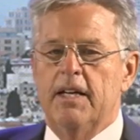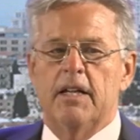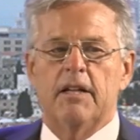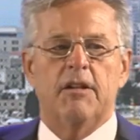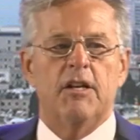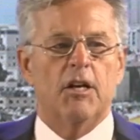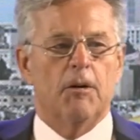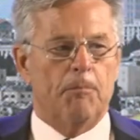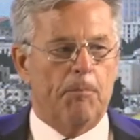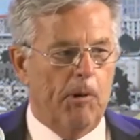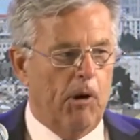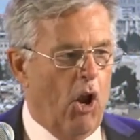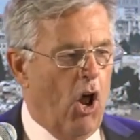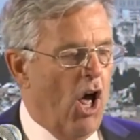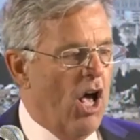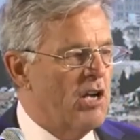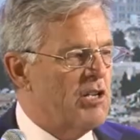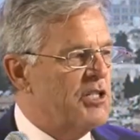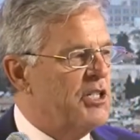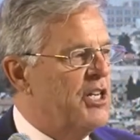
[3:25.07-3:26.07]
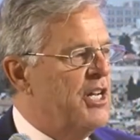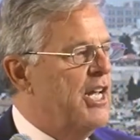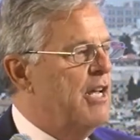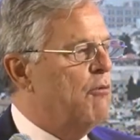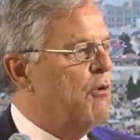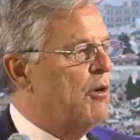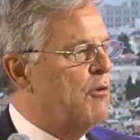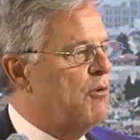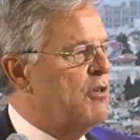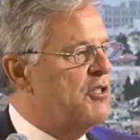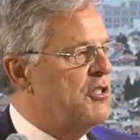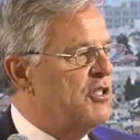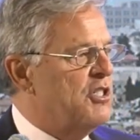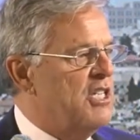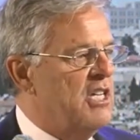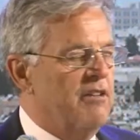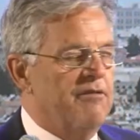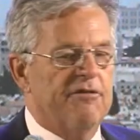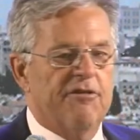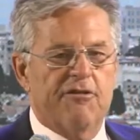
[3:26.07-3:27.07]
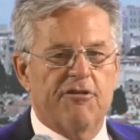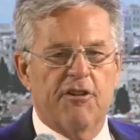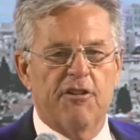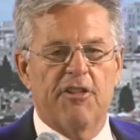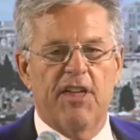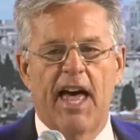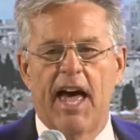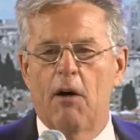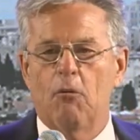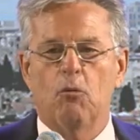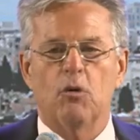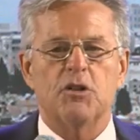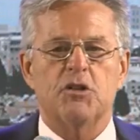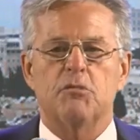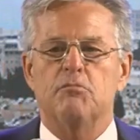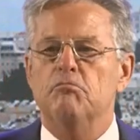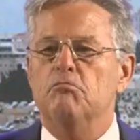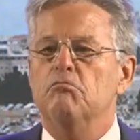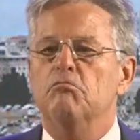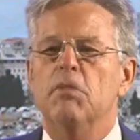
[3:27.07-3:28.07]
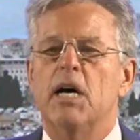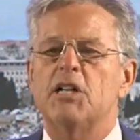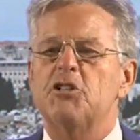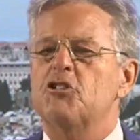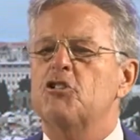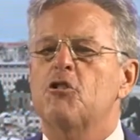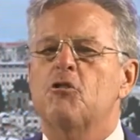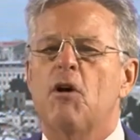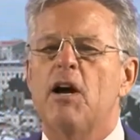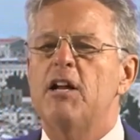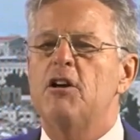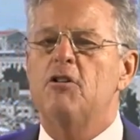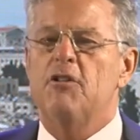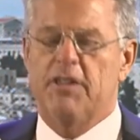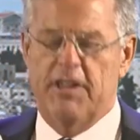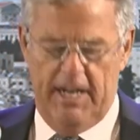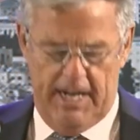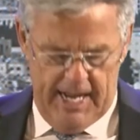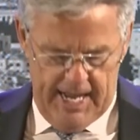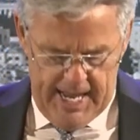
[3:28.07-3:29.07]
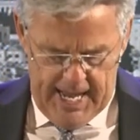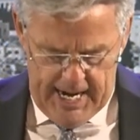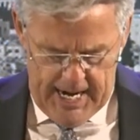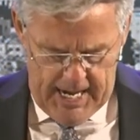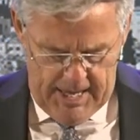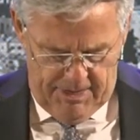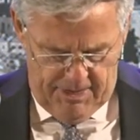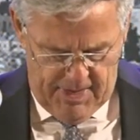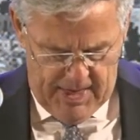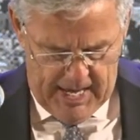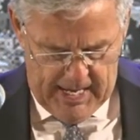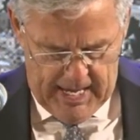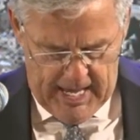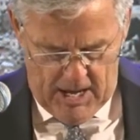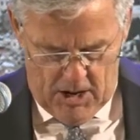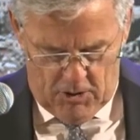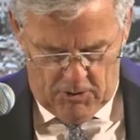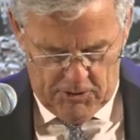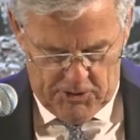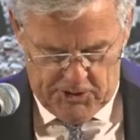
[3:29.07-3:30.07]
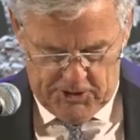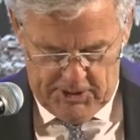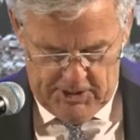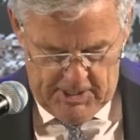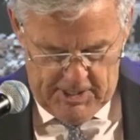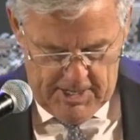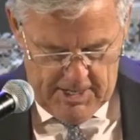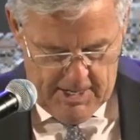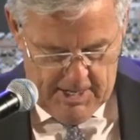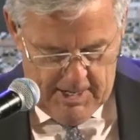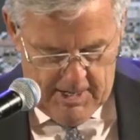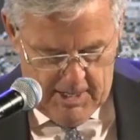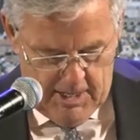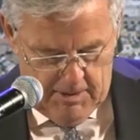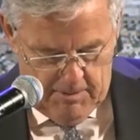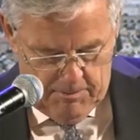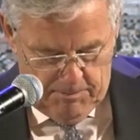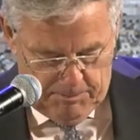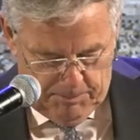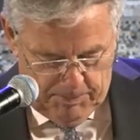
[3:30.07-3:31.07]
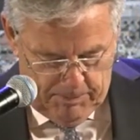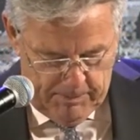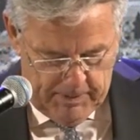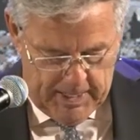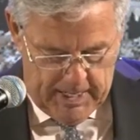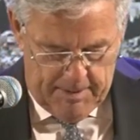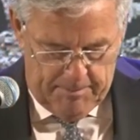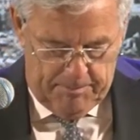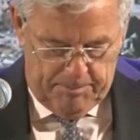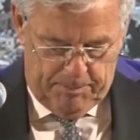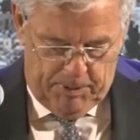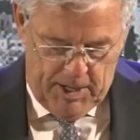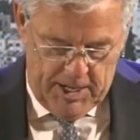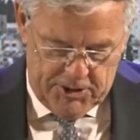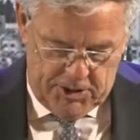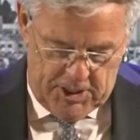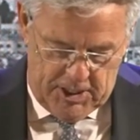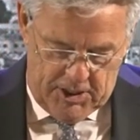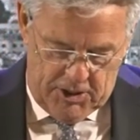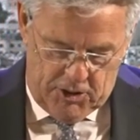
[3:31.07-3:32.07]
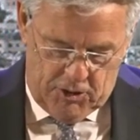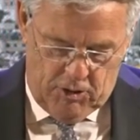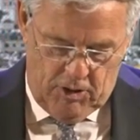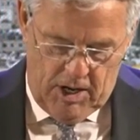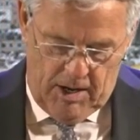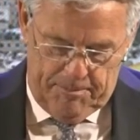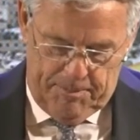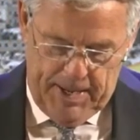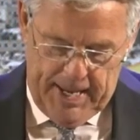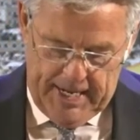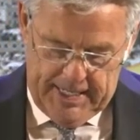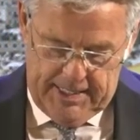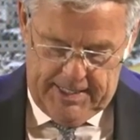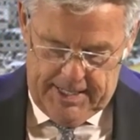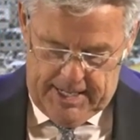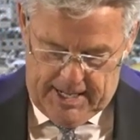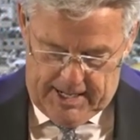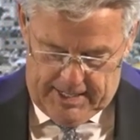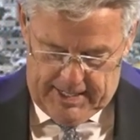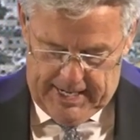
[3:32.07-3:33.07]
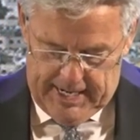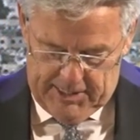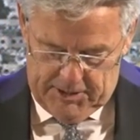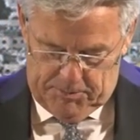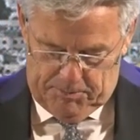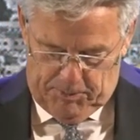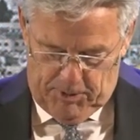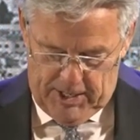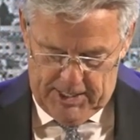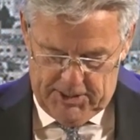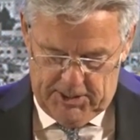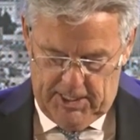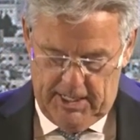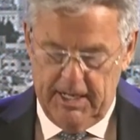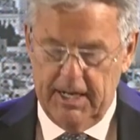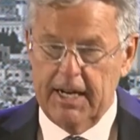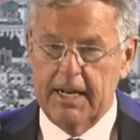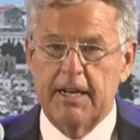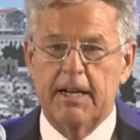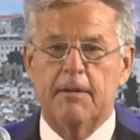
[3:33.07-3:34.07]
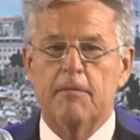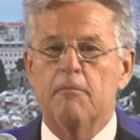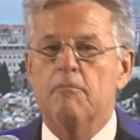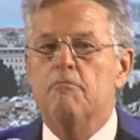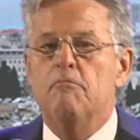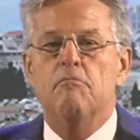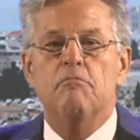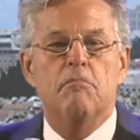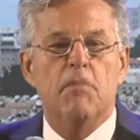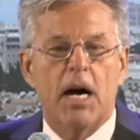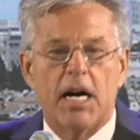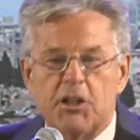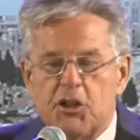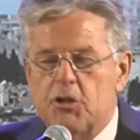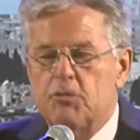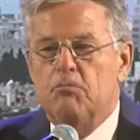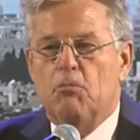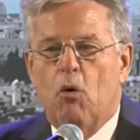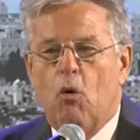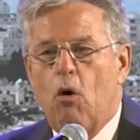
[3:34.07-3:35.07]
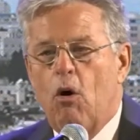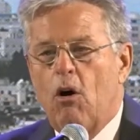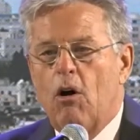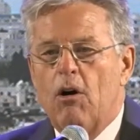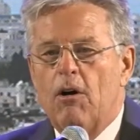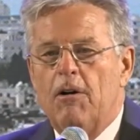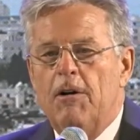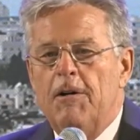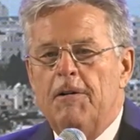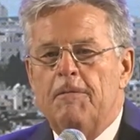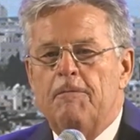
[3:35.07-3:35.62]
the applause that he would receive for that was much greater than anything else President Trump had done as president. Much more